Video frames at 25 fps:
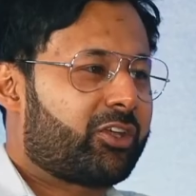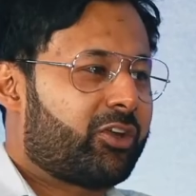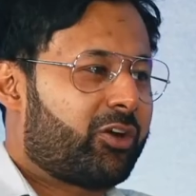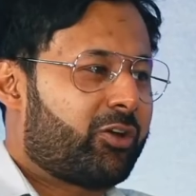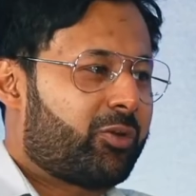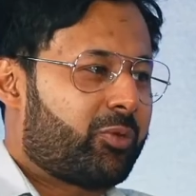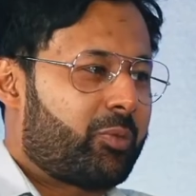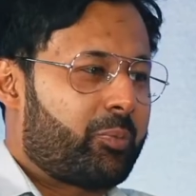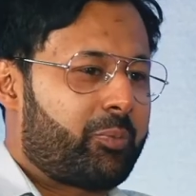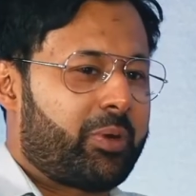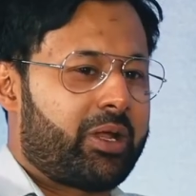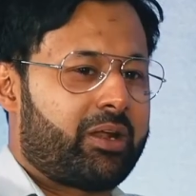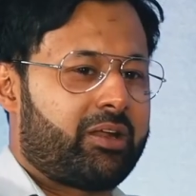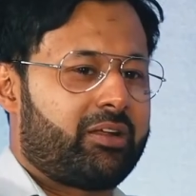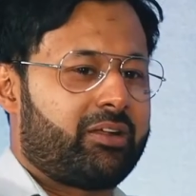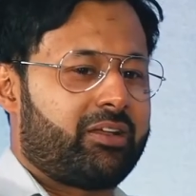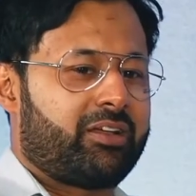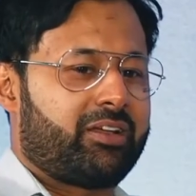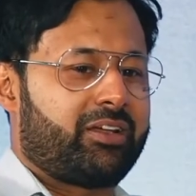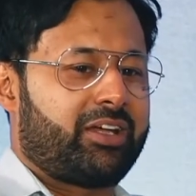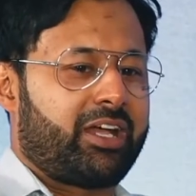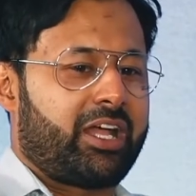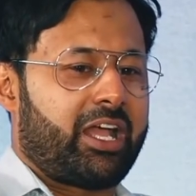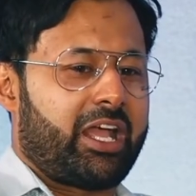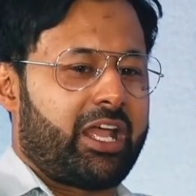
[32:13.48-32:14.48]
you know,
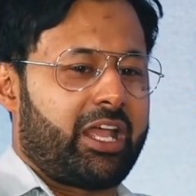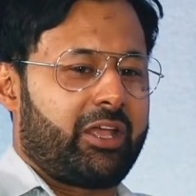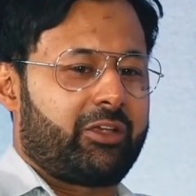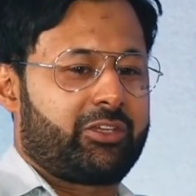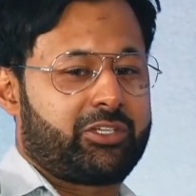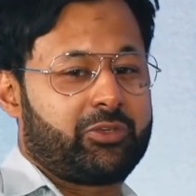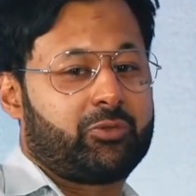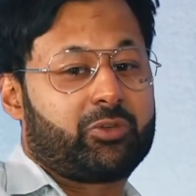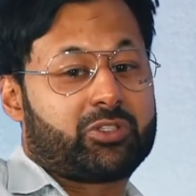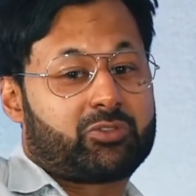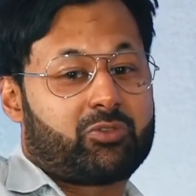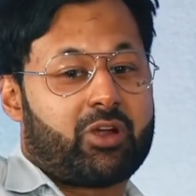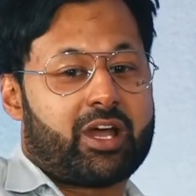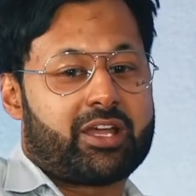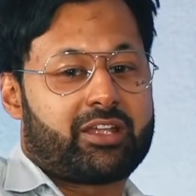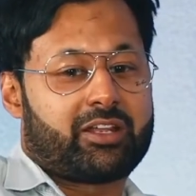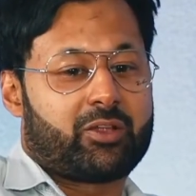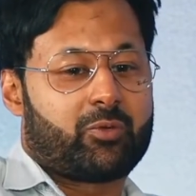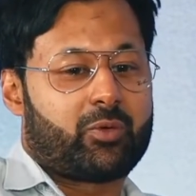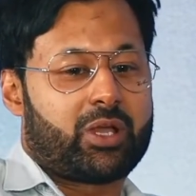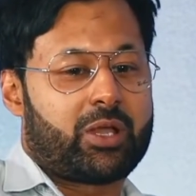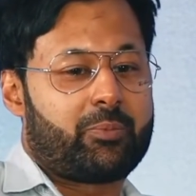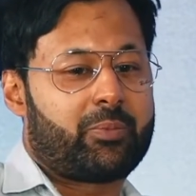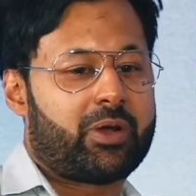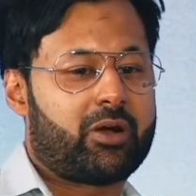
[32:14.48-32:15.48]
but she was right in
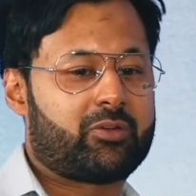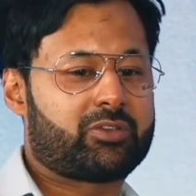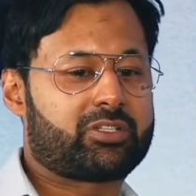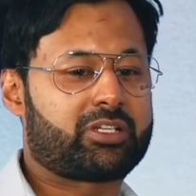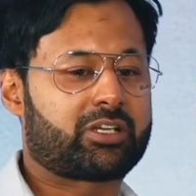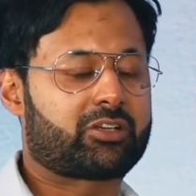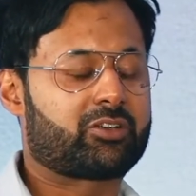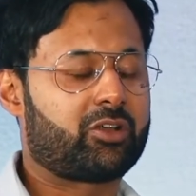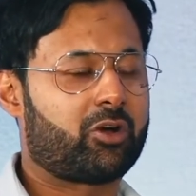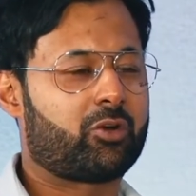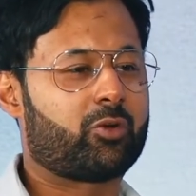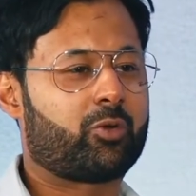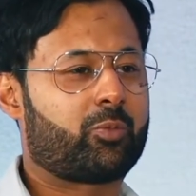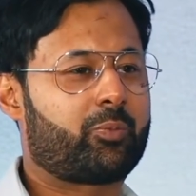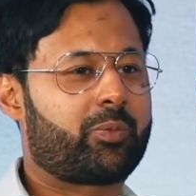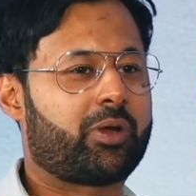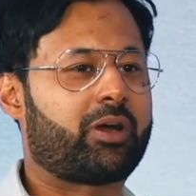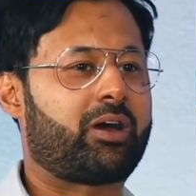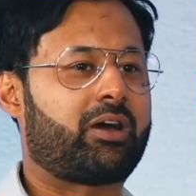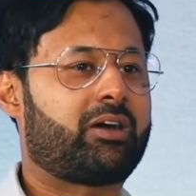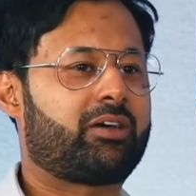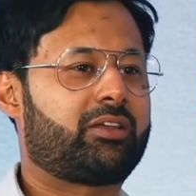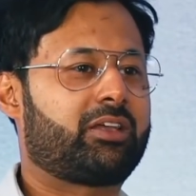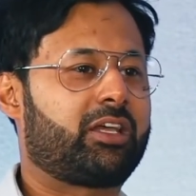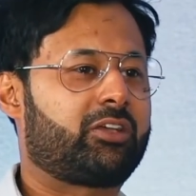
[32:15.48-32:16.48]
a way, but I was like, no,
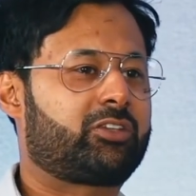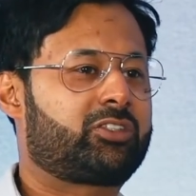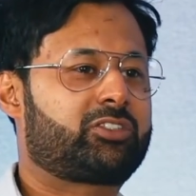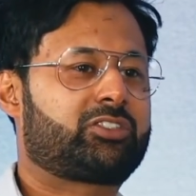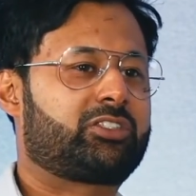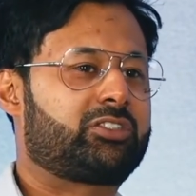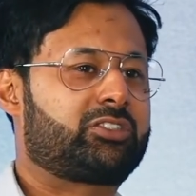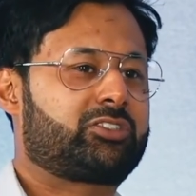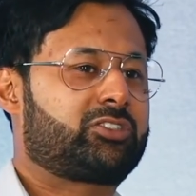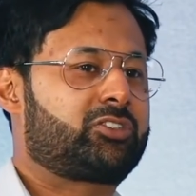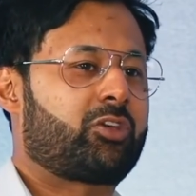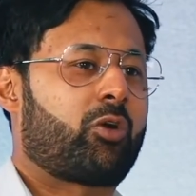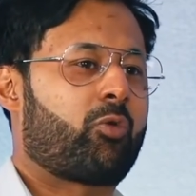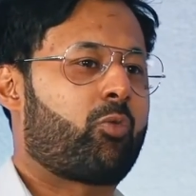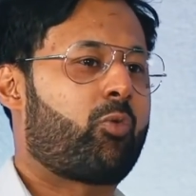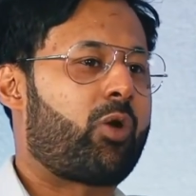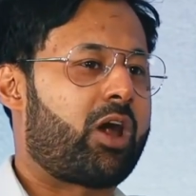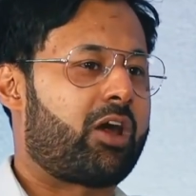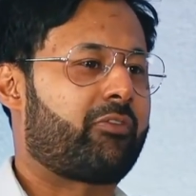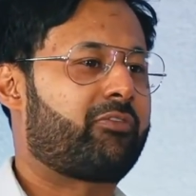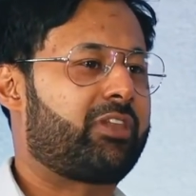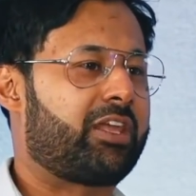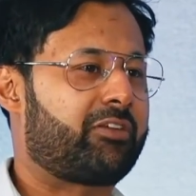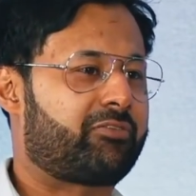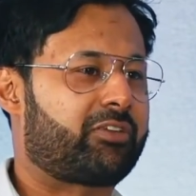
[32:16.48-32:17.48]
but it's so
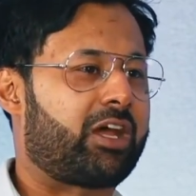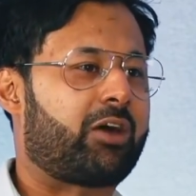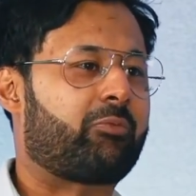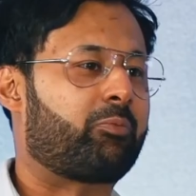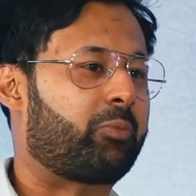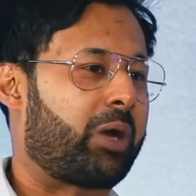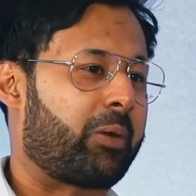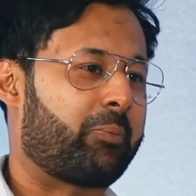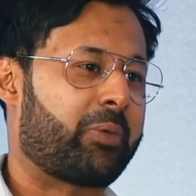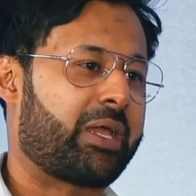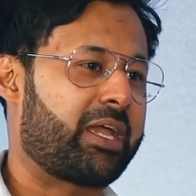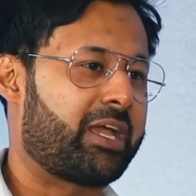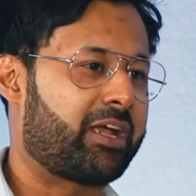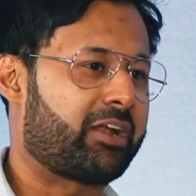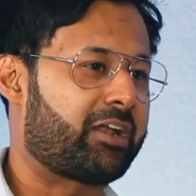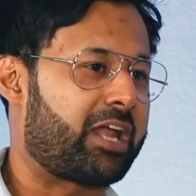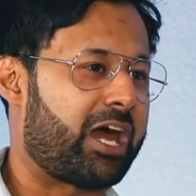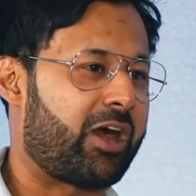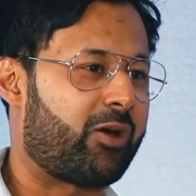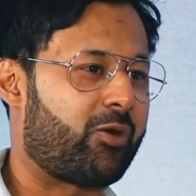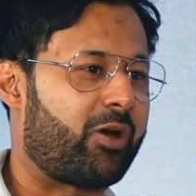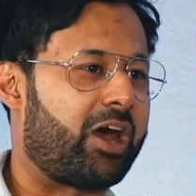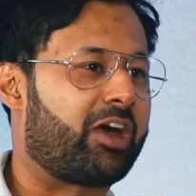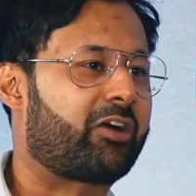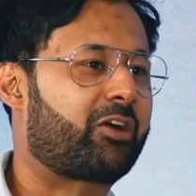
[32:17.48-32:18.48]
what left. I'm here
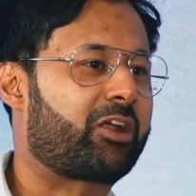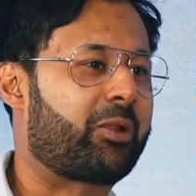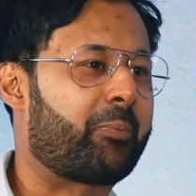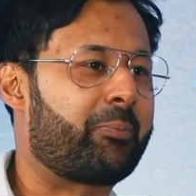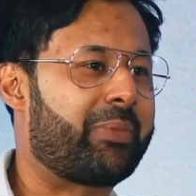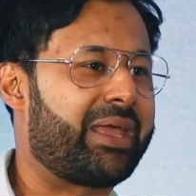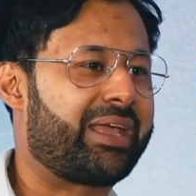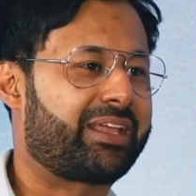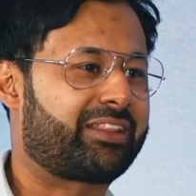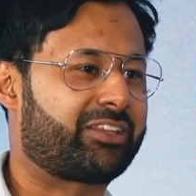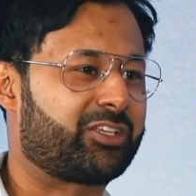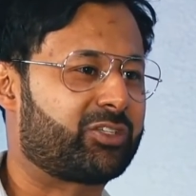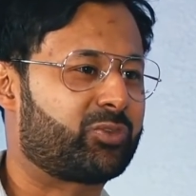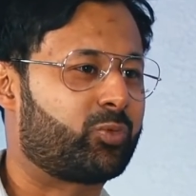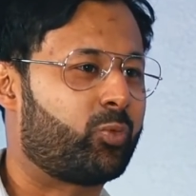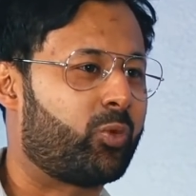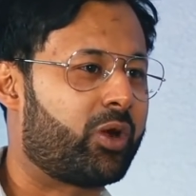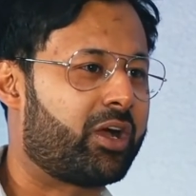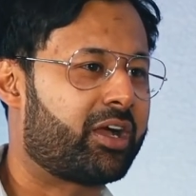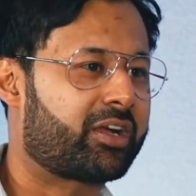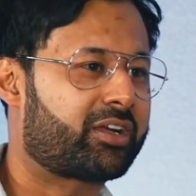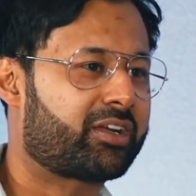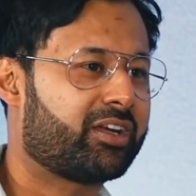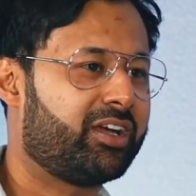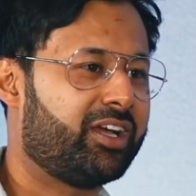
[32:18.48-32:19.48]
now. I'm going to make this
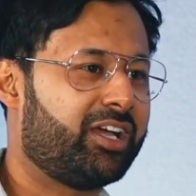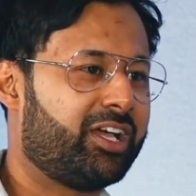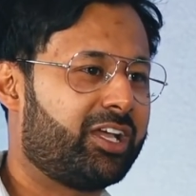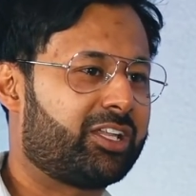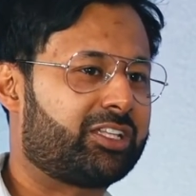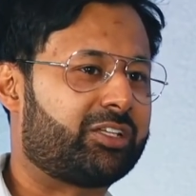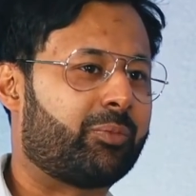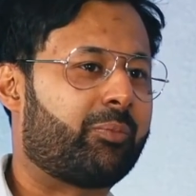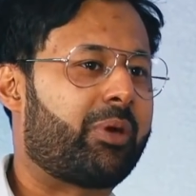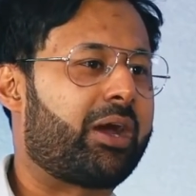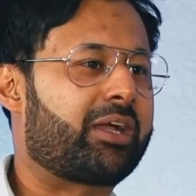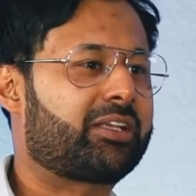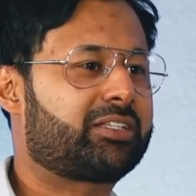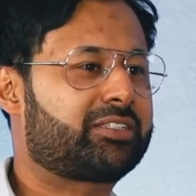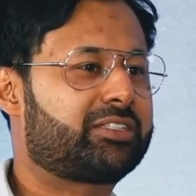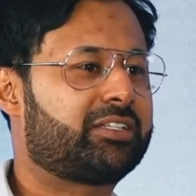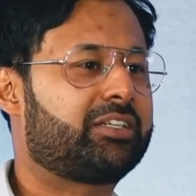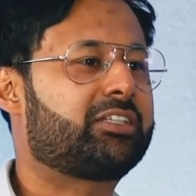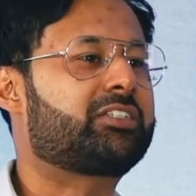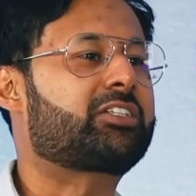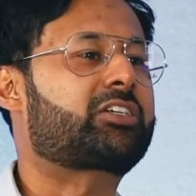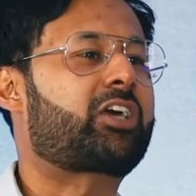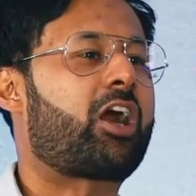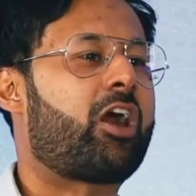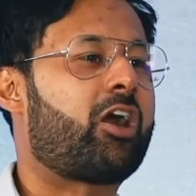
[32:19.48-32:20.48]
work. The mindset
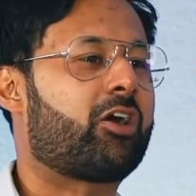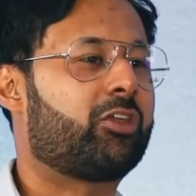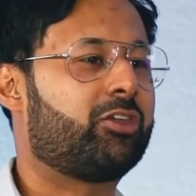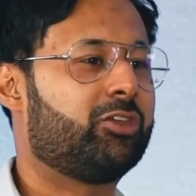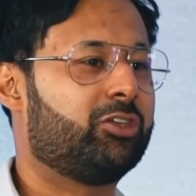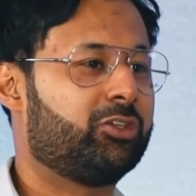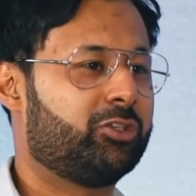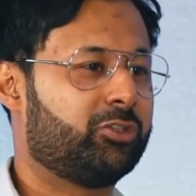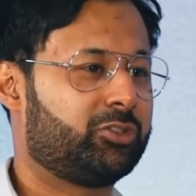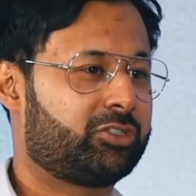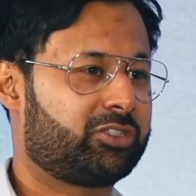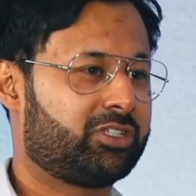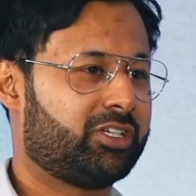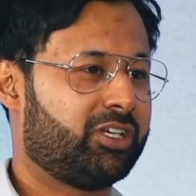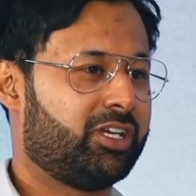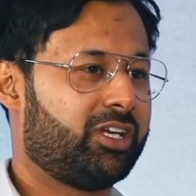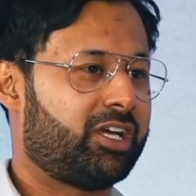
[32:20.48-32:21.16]
is I can't lose.